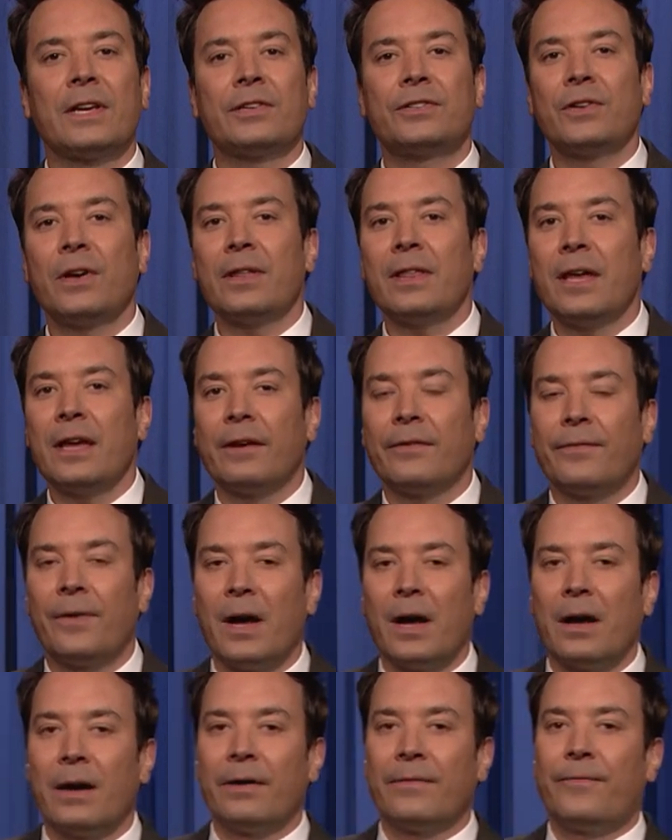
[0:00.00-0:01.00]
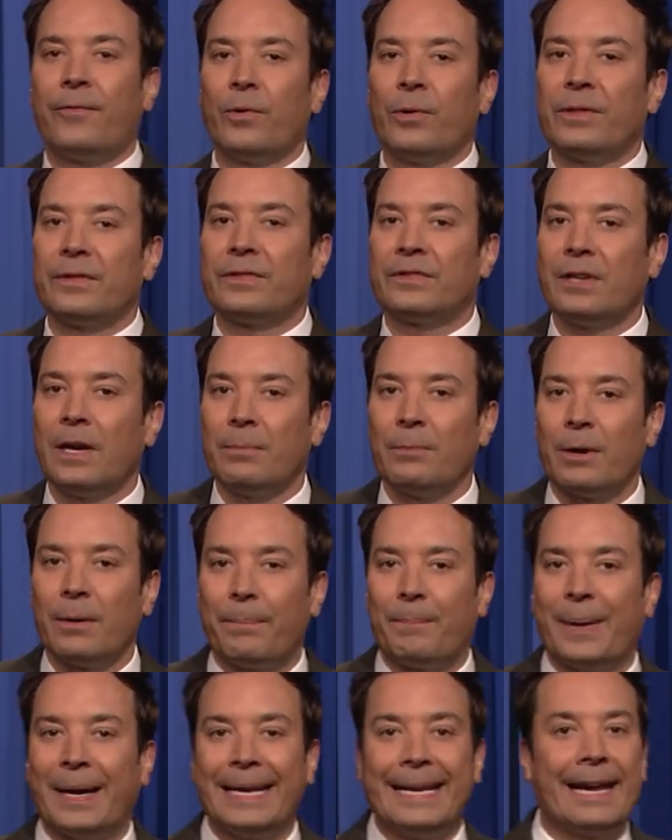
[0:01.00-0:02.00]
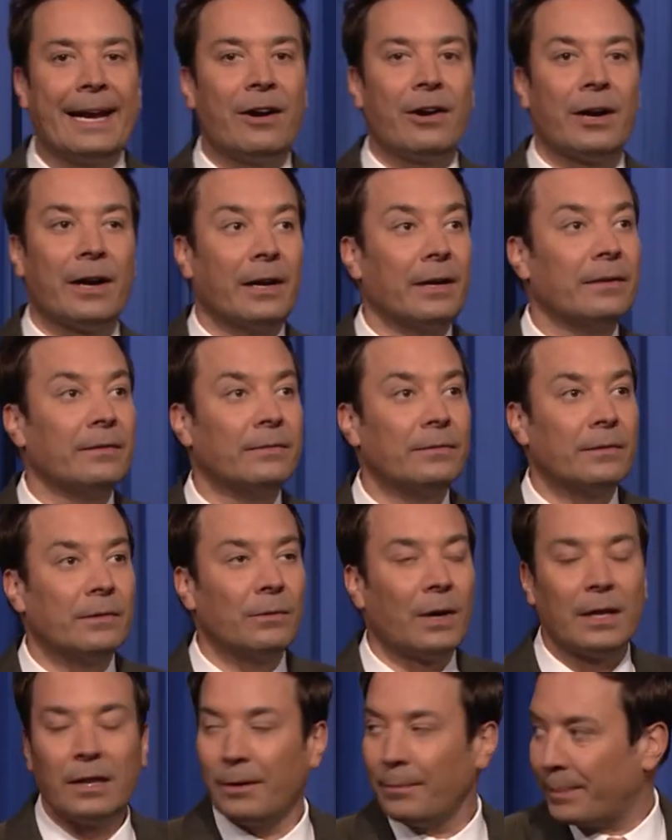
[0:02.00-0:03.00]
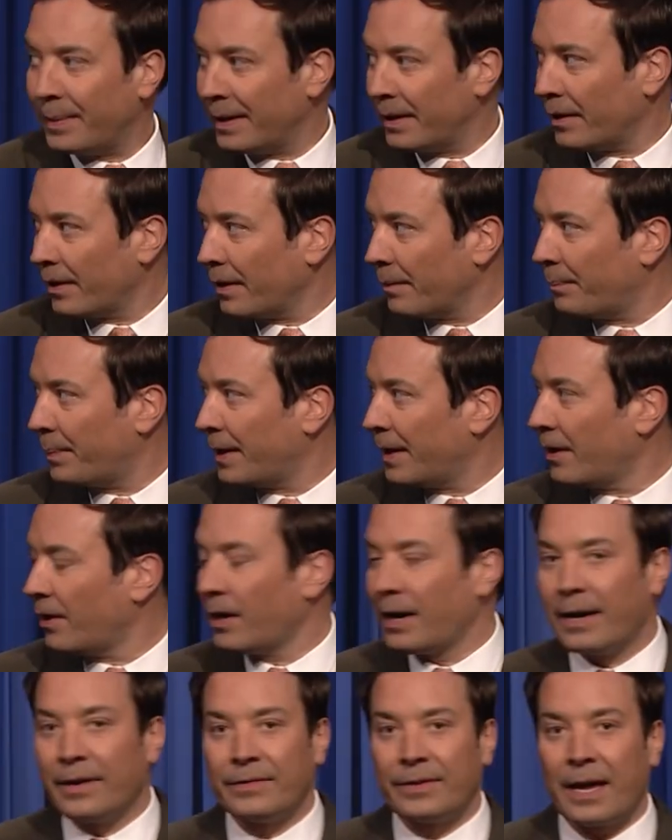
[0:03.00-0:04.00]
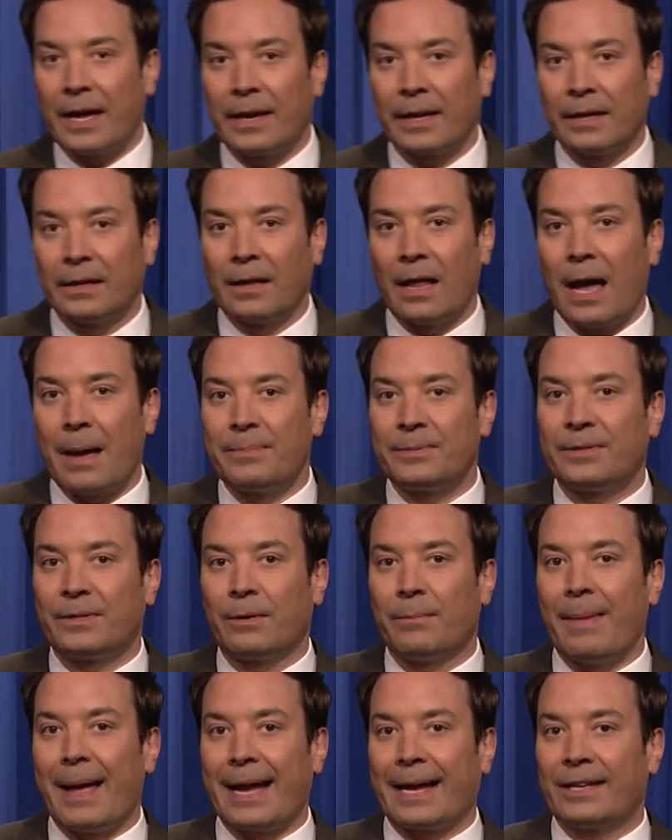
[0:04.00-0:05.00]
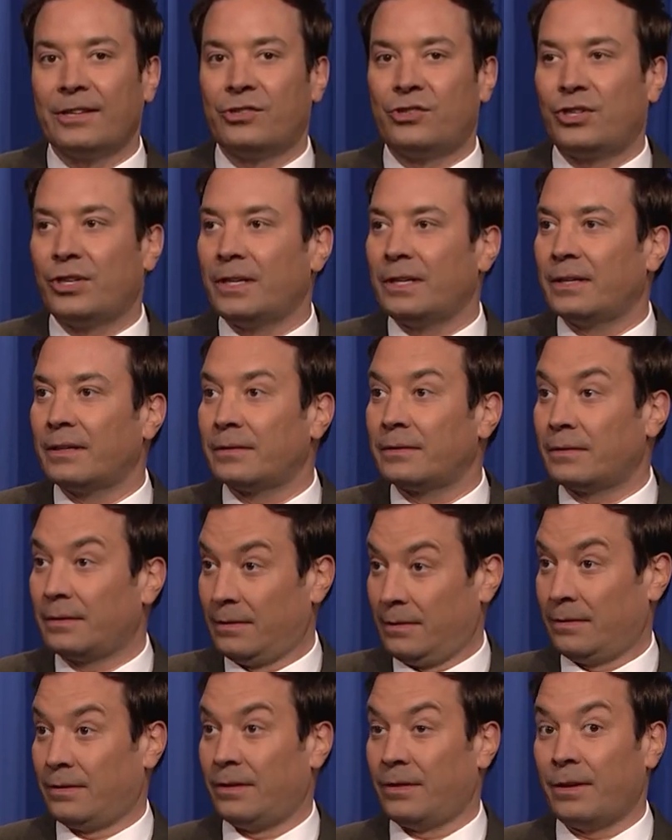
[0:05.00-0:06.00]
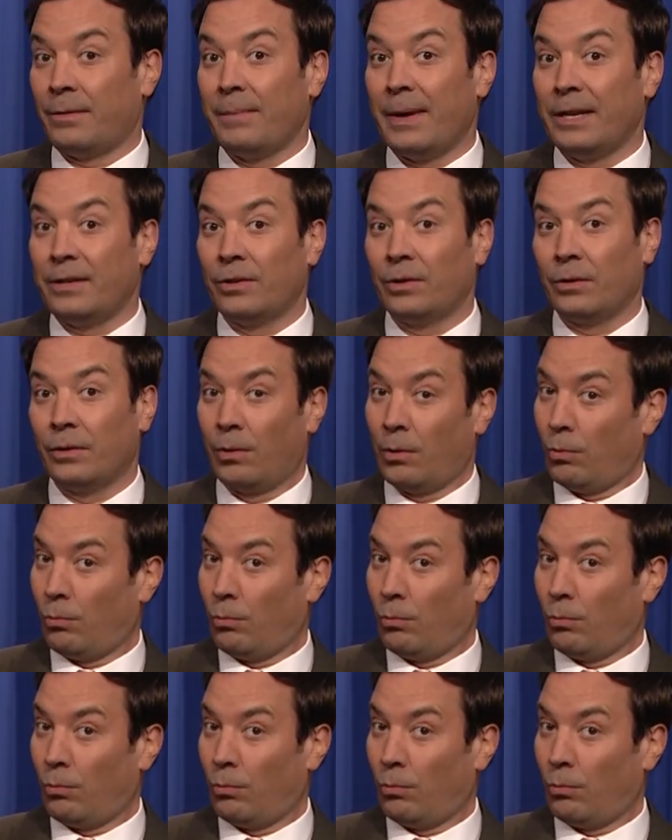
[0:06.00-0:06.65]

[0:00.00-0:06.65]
I saw that uh, for the summer, Panera. I love Panera. Panera is adding lobster mac and cheese to their menu.